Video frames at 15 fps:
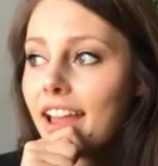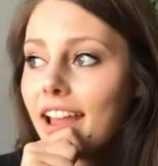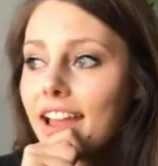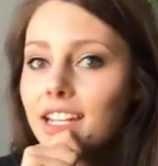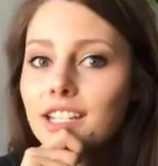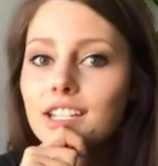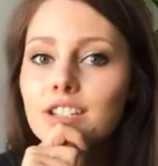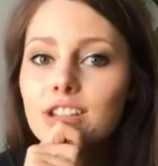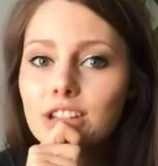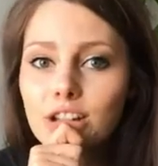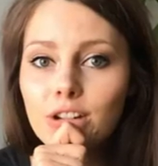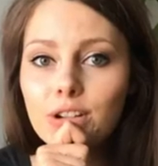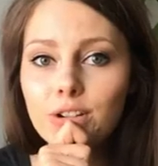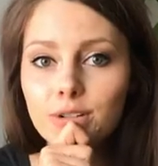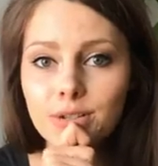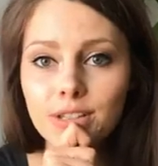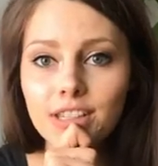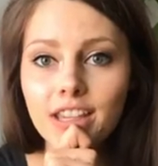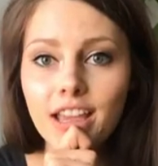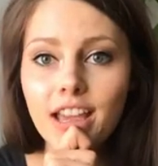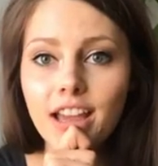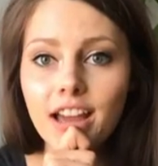and it
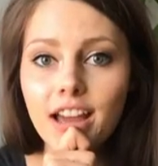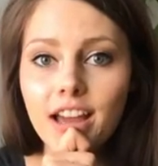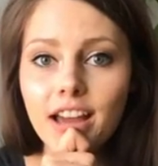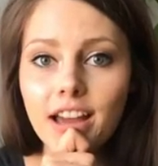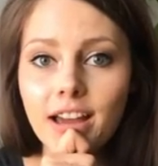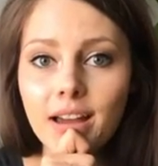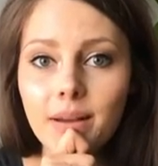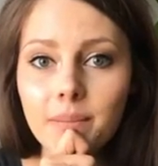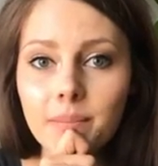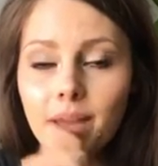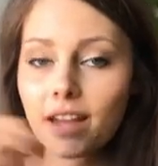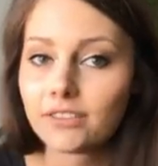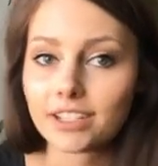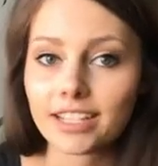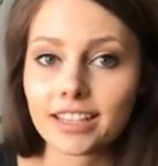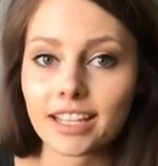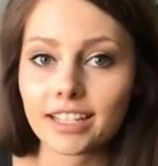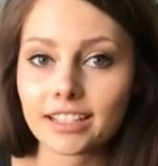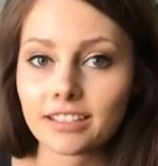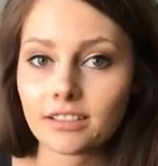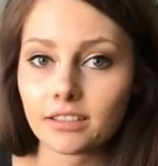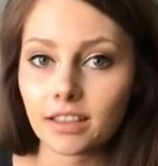shows
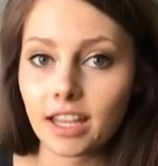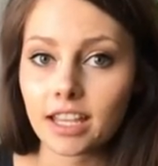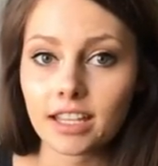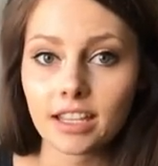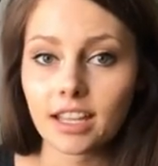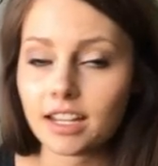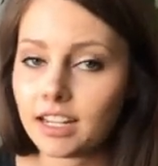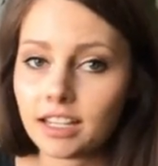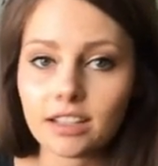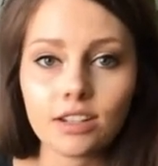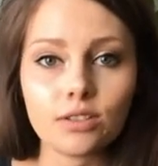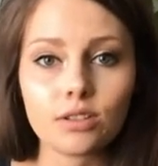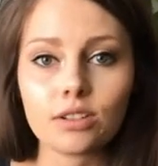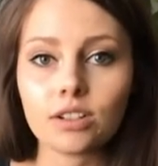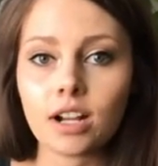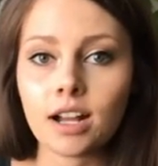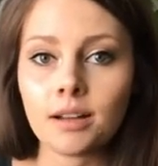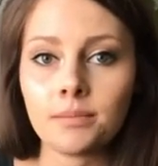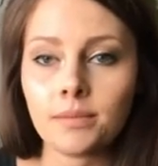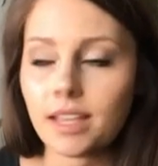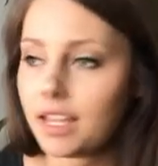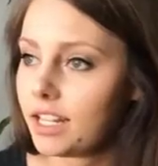everything. Like any little
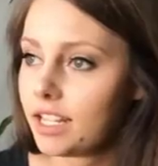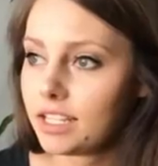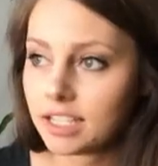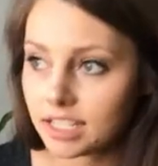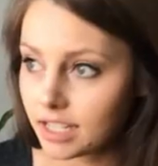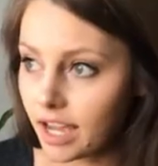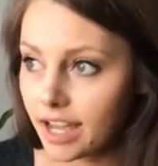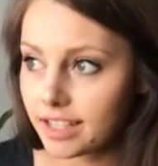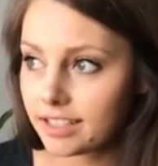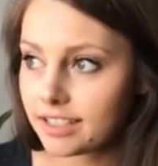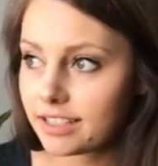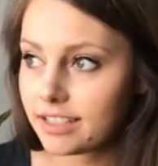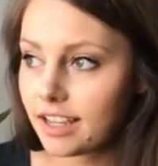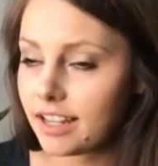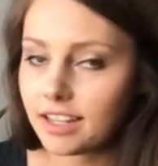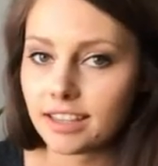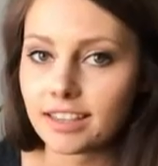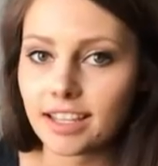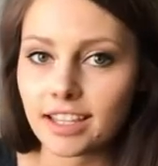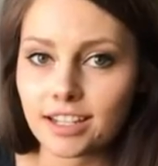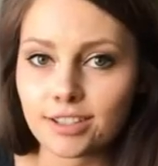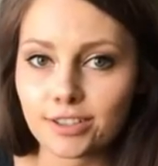crumb, any dust,
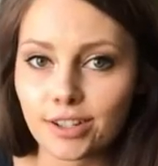anything, it